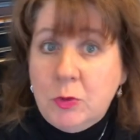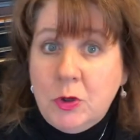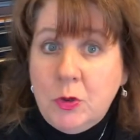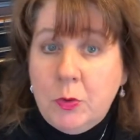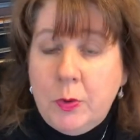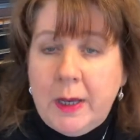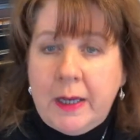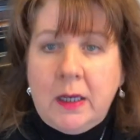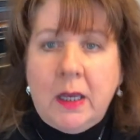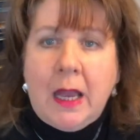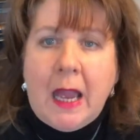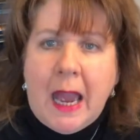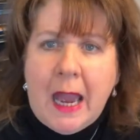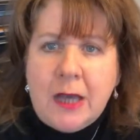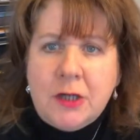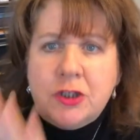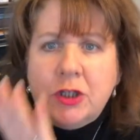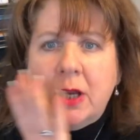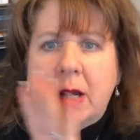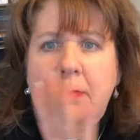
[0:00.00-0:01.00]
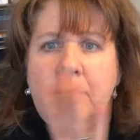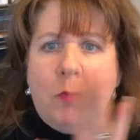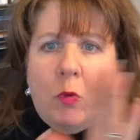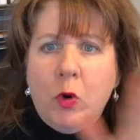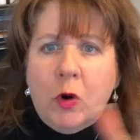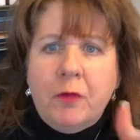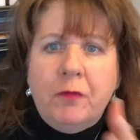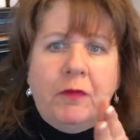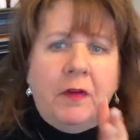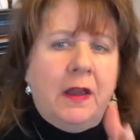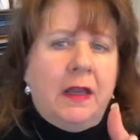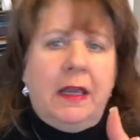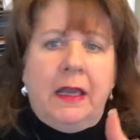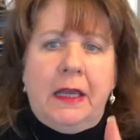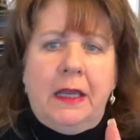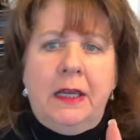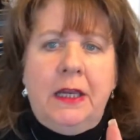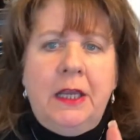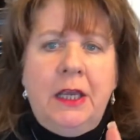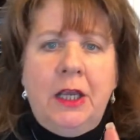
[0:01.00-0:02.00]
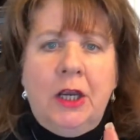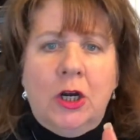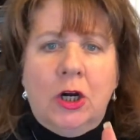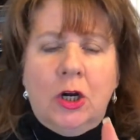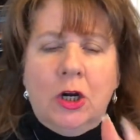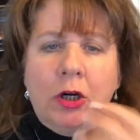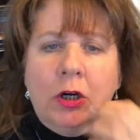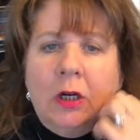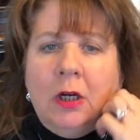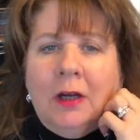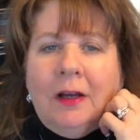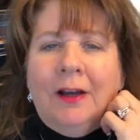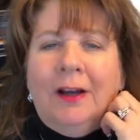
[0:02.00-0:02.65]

real quick. Actually, I'm morphing in here.